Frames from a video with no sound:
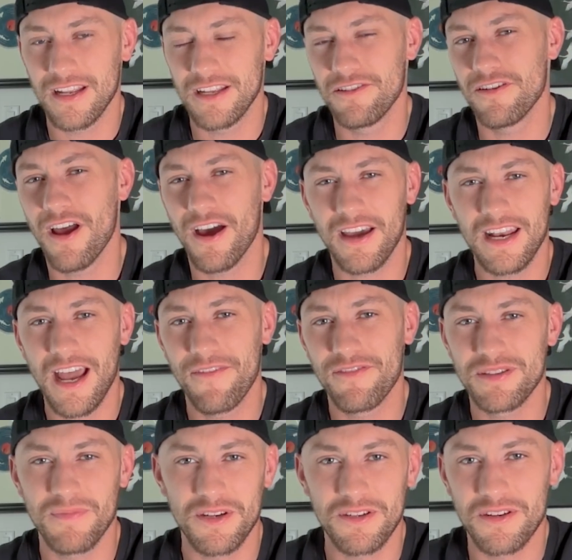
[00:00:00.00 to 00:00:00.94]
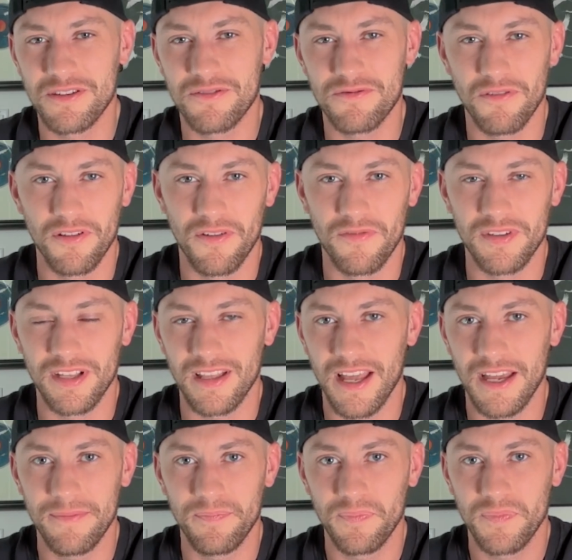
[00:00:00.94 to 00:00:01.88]
and you're not going to have as much control over the
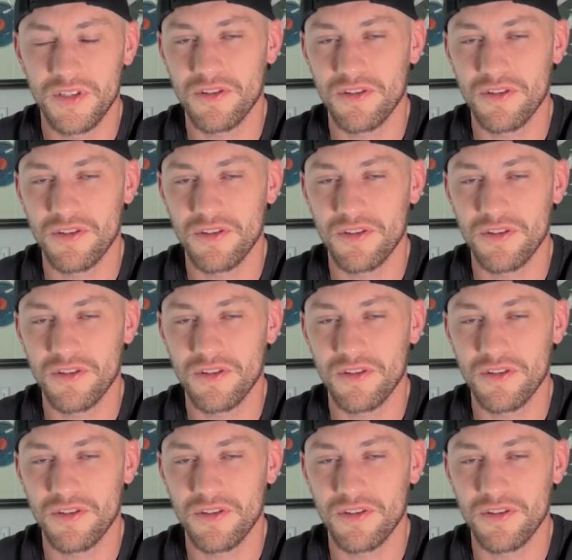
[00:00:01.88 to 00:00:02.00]
light.